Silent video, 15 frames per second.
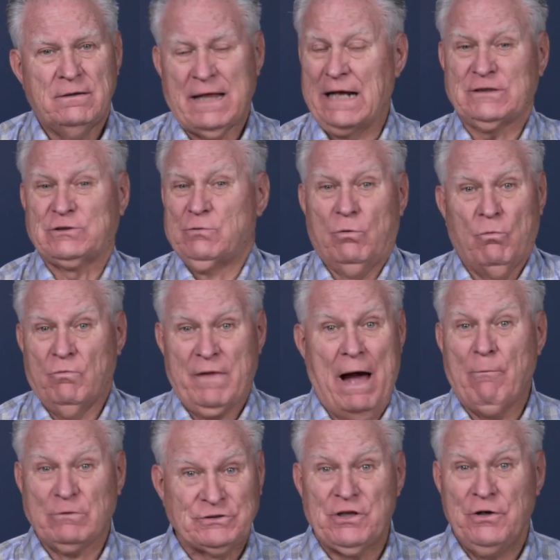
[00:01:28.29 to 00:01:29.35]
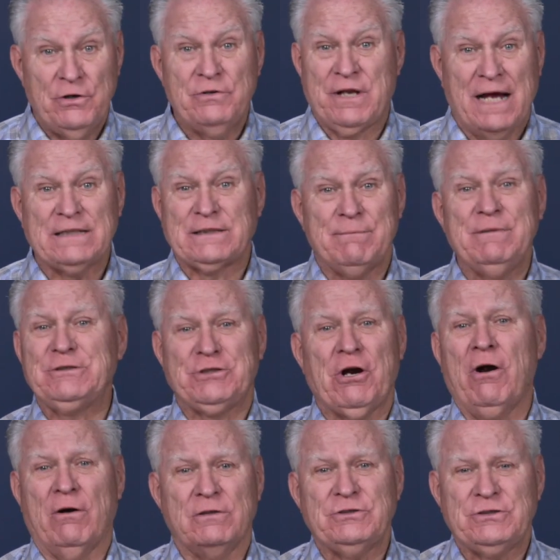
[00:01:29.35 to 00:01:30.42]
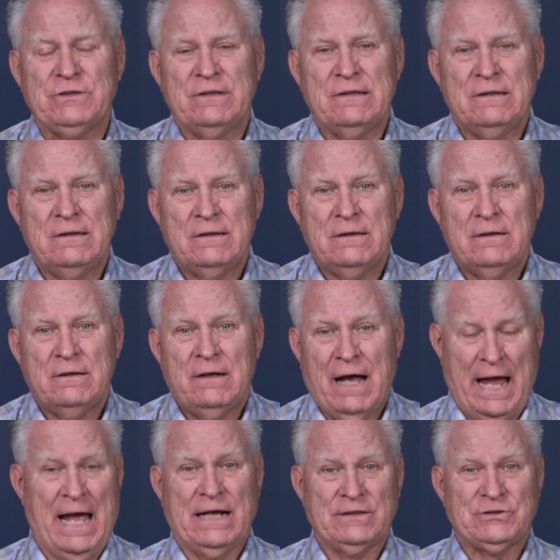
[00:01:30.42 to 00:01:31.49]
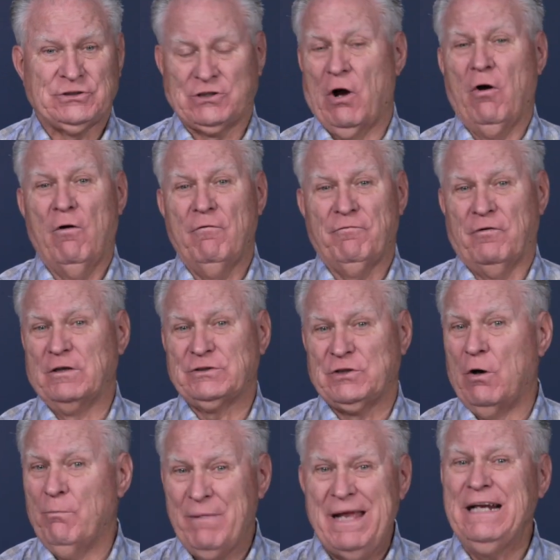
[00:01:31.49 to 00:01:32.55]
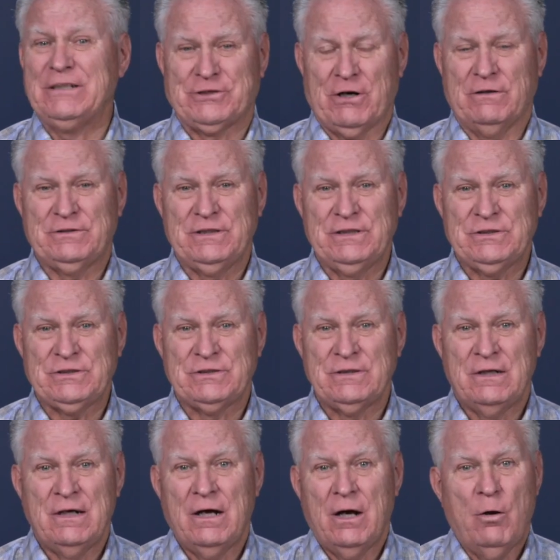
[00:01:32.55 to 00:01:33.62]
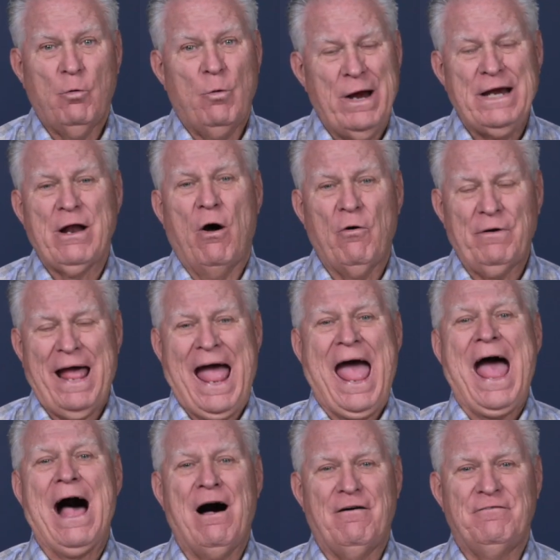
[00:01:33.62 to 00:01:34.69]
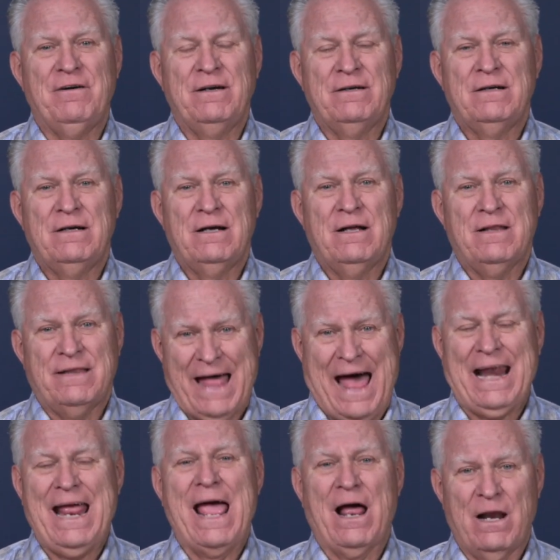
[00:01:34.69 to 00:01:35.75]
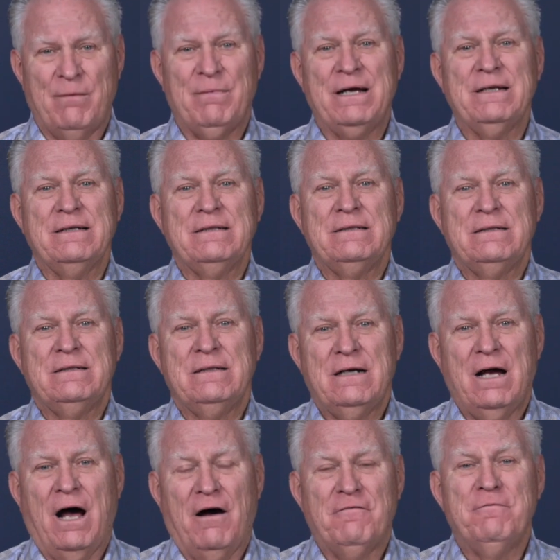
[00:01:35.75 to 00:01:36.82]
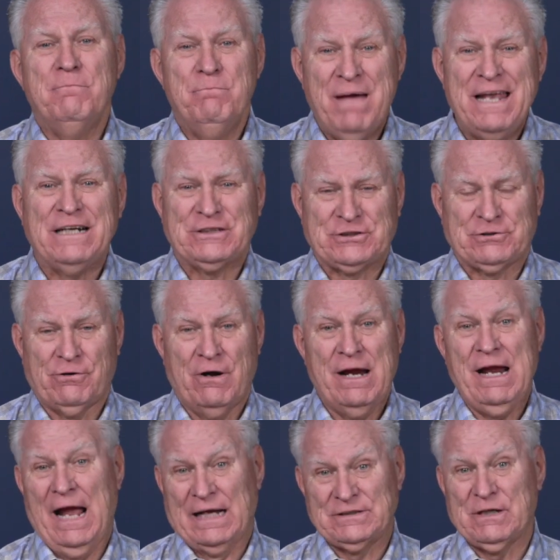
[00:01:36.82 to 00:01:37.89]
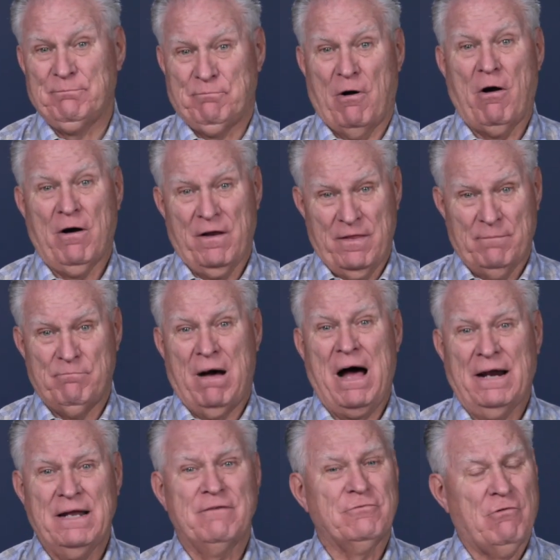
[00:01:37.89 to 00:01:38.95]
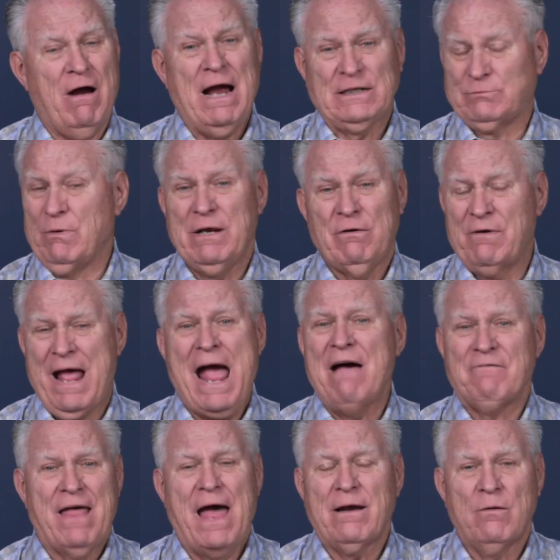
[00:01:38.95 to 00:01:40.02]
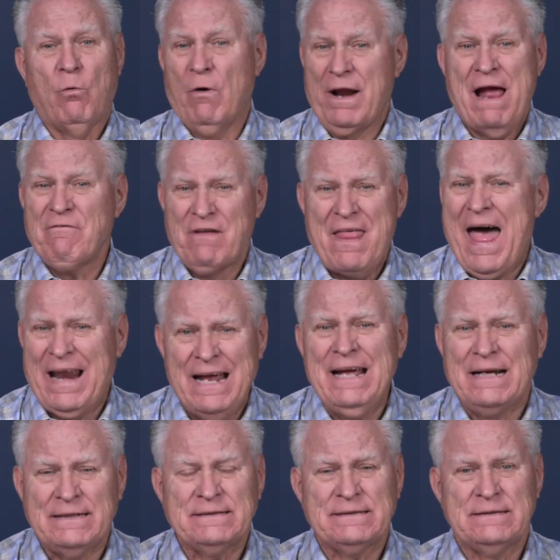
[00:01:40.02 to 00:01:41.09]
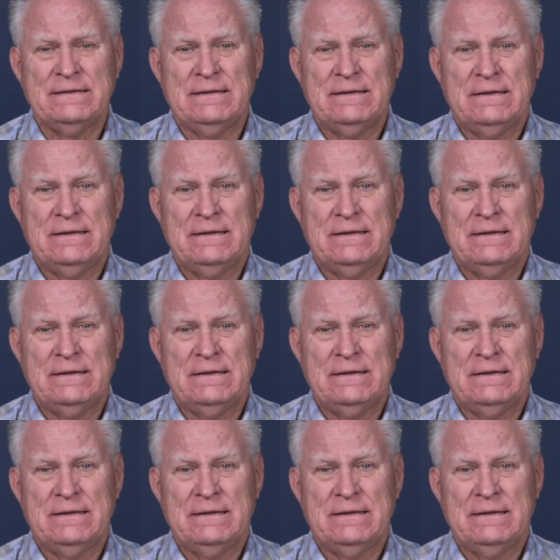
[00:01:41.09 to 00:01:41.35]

That was the New Testament church. And so for so many churches, we don't have that element of ministry as a part of the body of Christ. We don't have that, whatever that is,